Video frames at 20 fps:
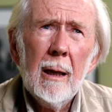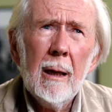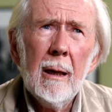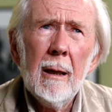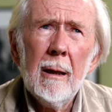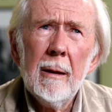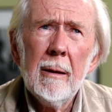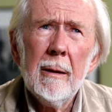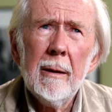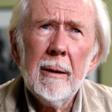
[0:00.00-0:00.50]

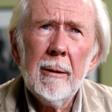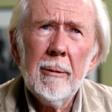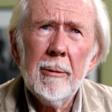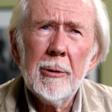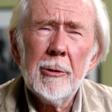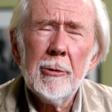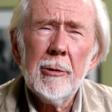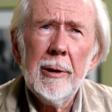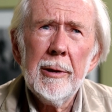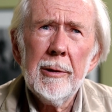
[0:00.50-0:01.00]
and I
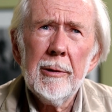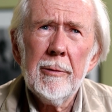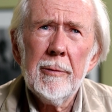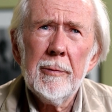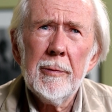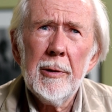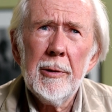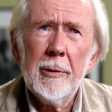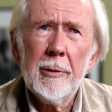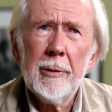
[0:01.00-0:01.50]
was trying to
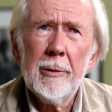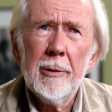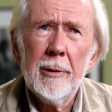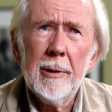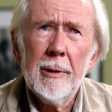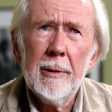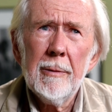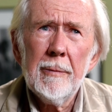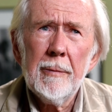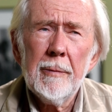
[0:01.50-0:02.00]

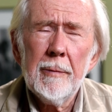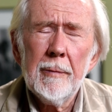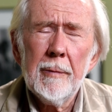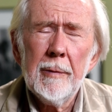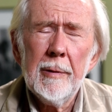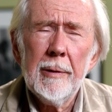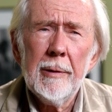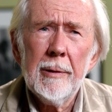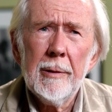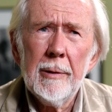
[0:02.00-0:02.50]
photograph
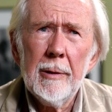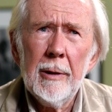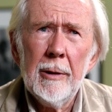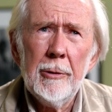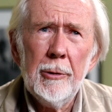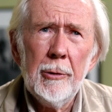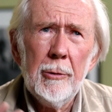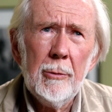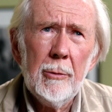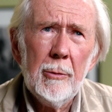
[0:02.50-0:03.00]
a
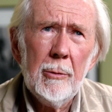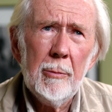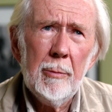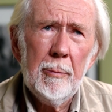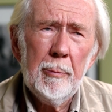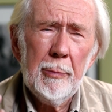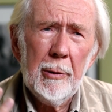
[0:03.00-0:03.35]
new